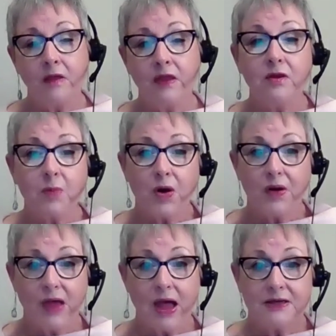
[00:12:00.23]
The other
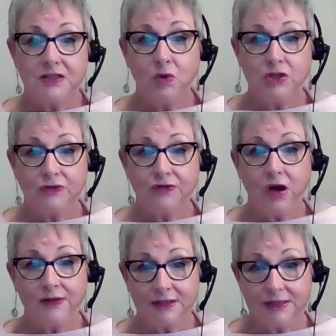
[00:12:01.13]
part of that is once you've
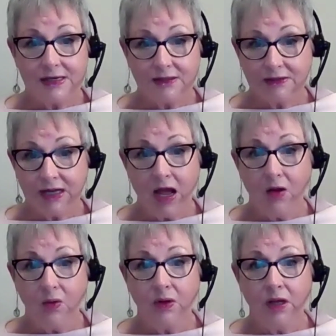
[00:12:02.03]
got this nailed
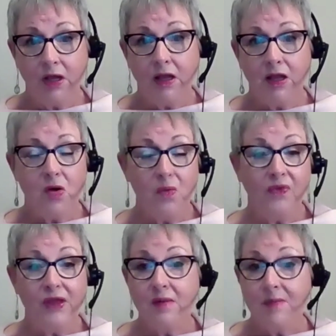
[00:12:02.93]
down, you
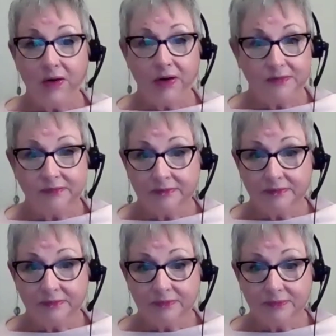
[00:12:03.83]
don't think about it.
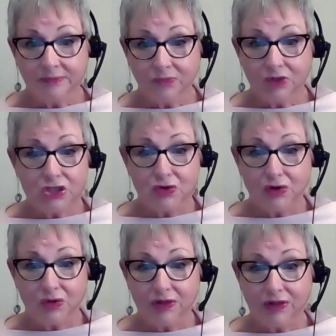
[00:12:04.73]
Would you
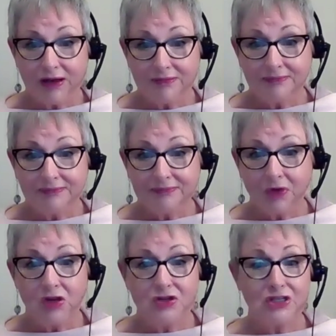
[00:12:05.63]
agree with that?
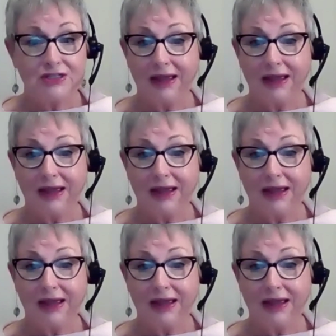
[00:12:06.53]
You just